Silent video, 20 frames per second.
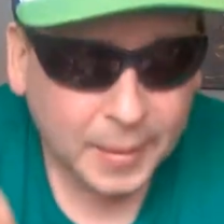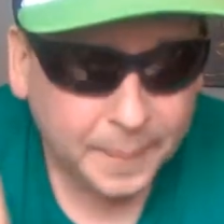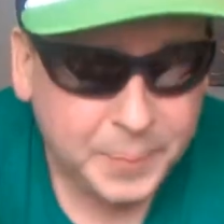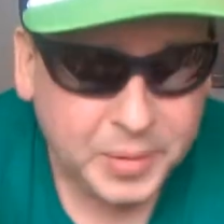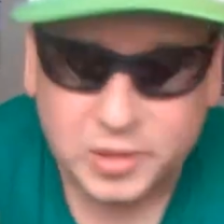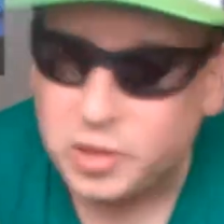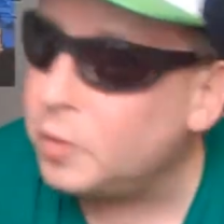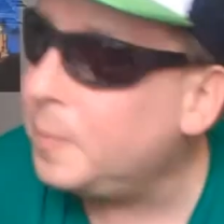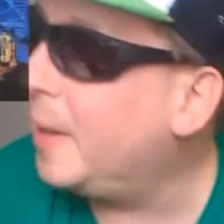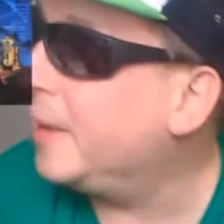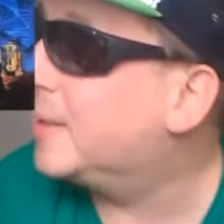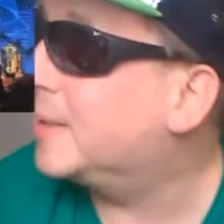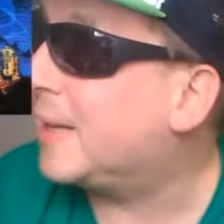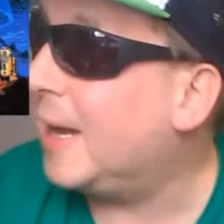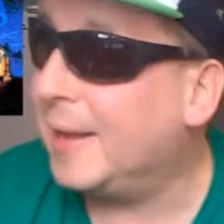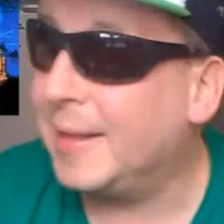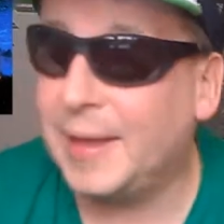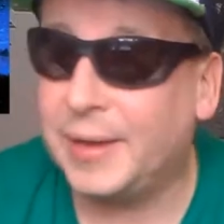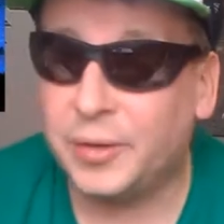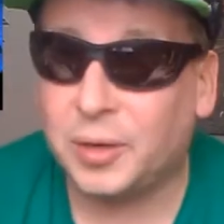Picture my
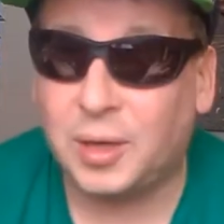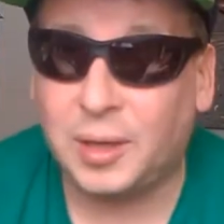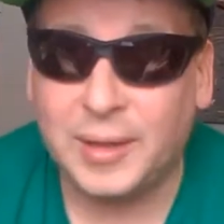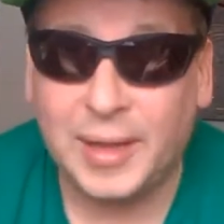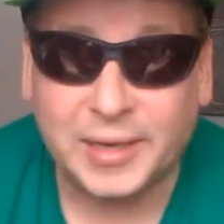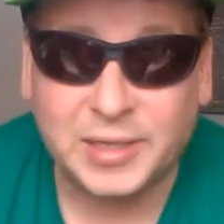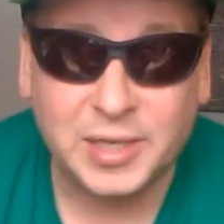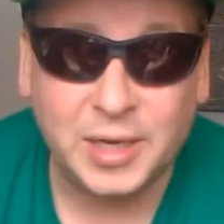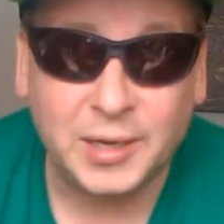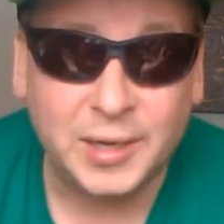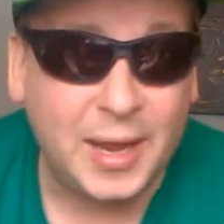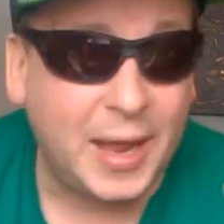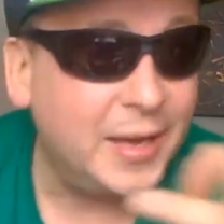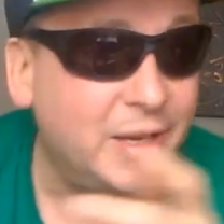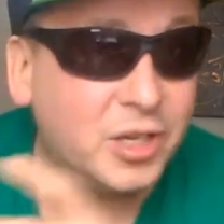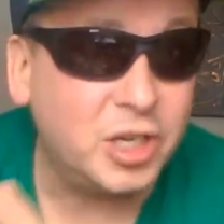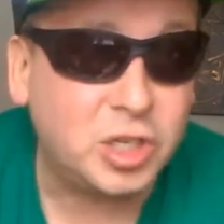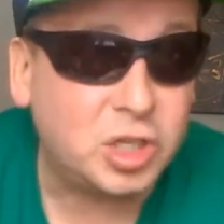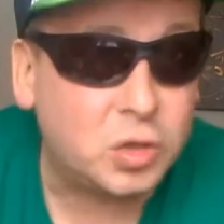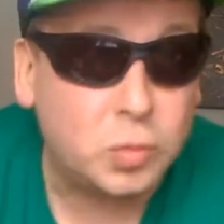Skylander collection and
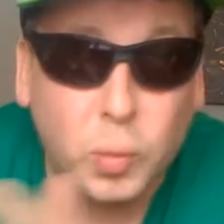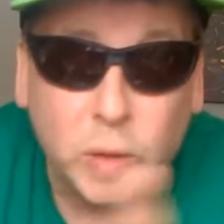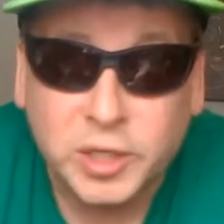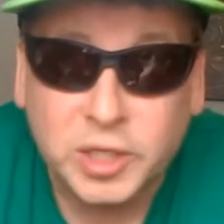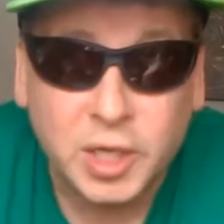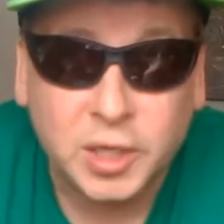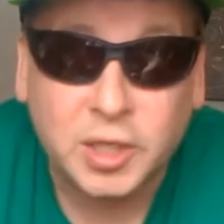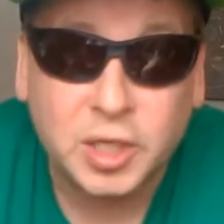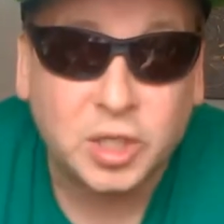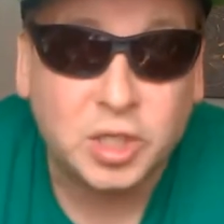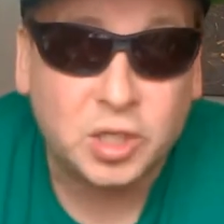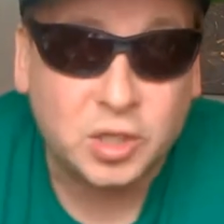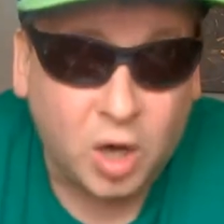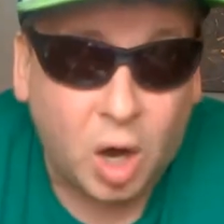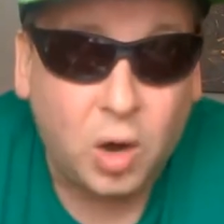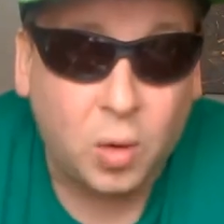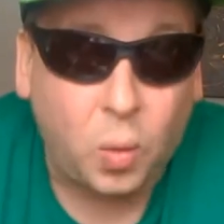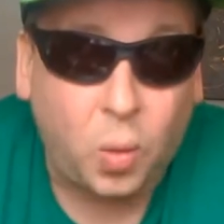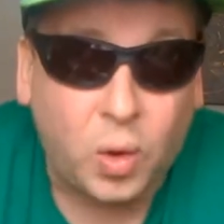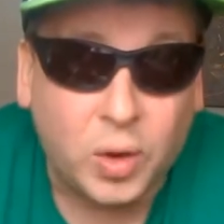just switch it to
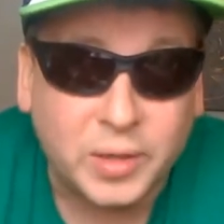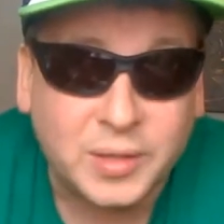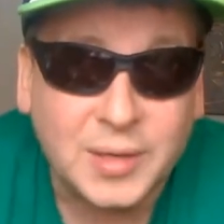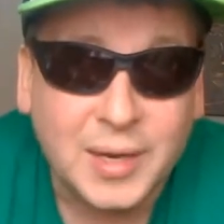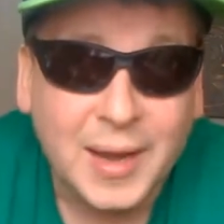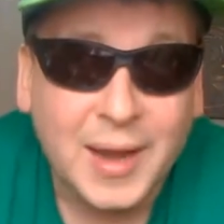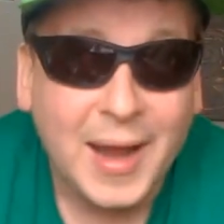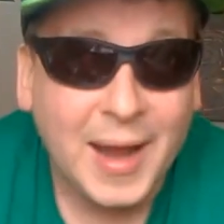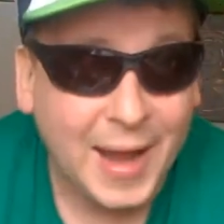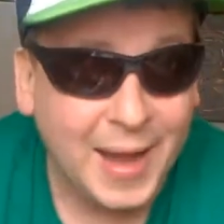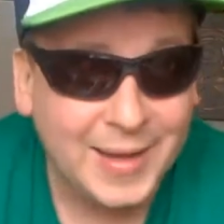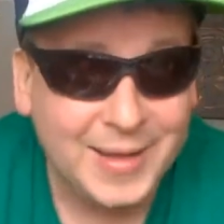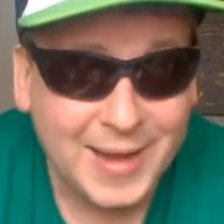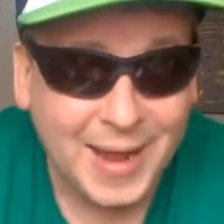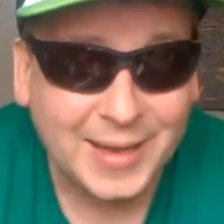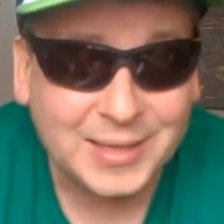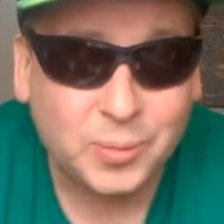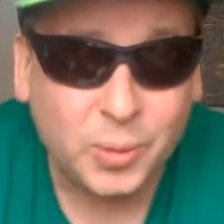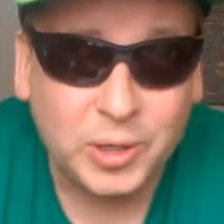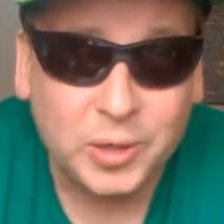Star Wars. And
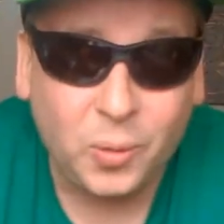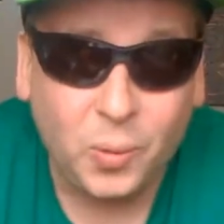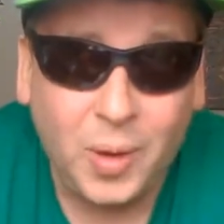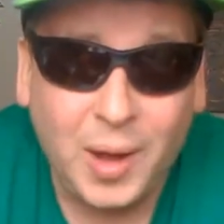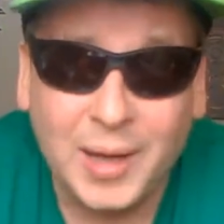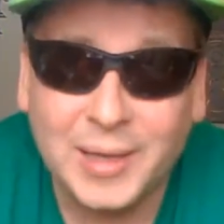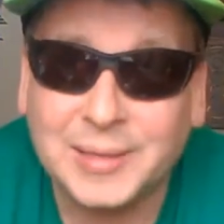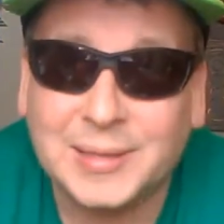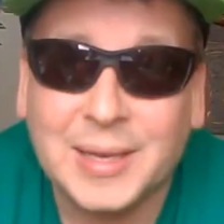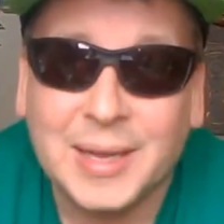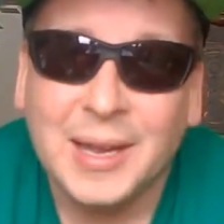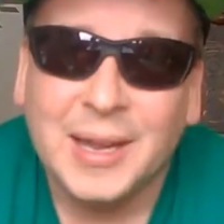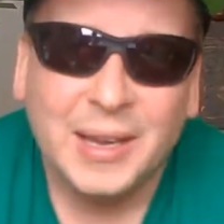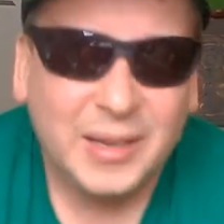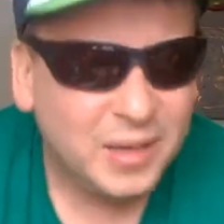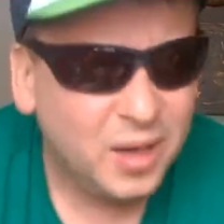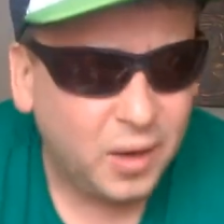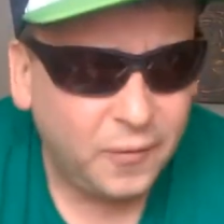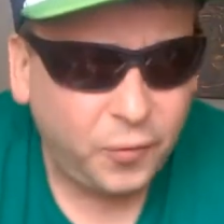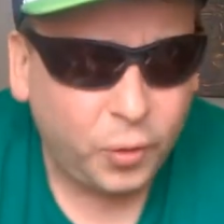that's what it was.
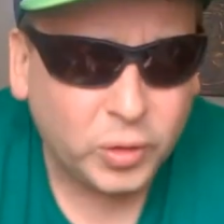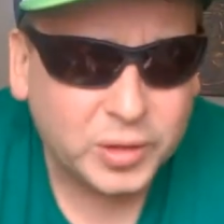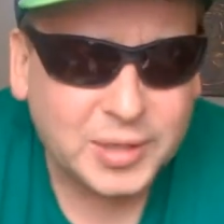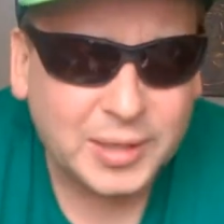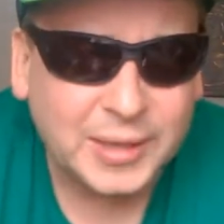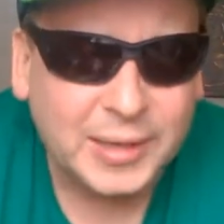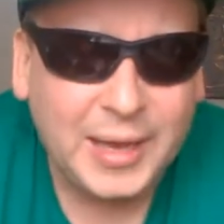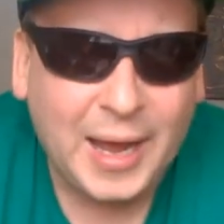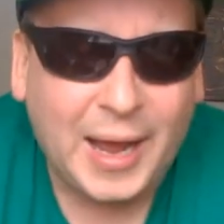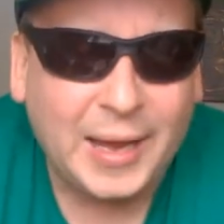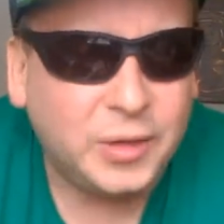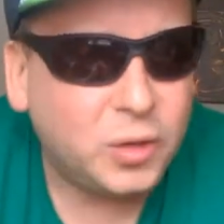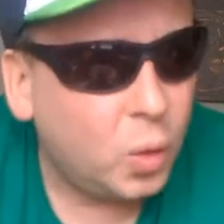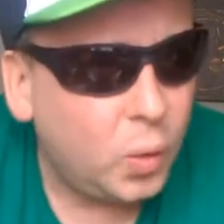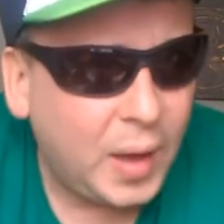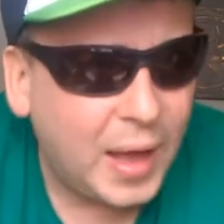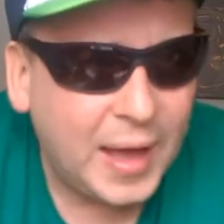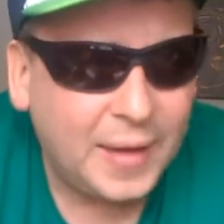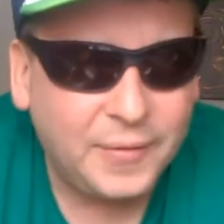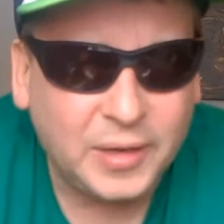Now, unfortunately, I
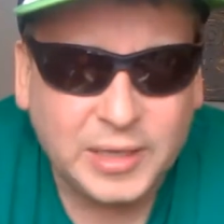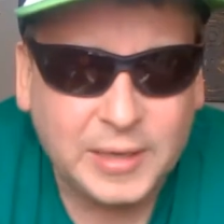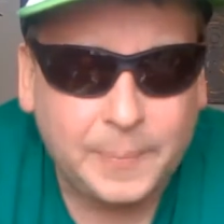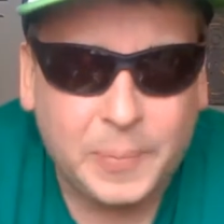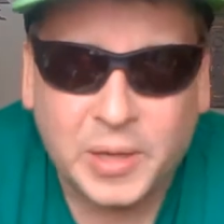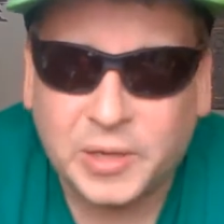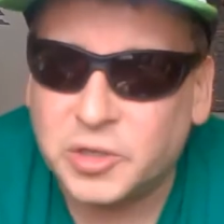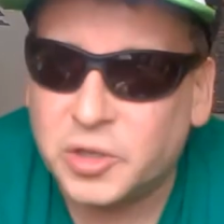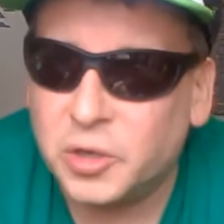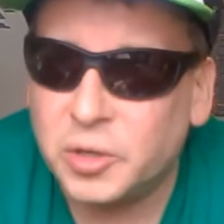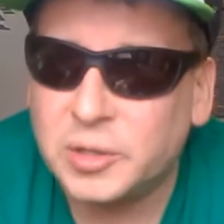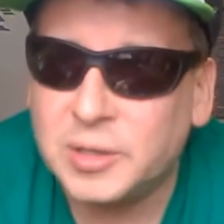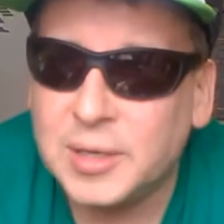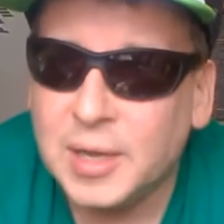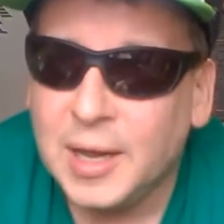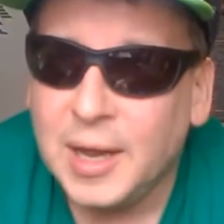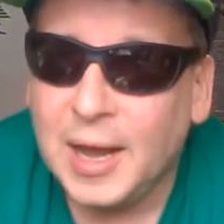don't have any pictures.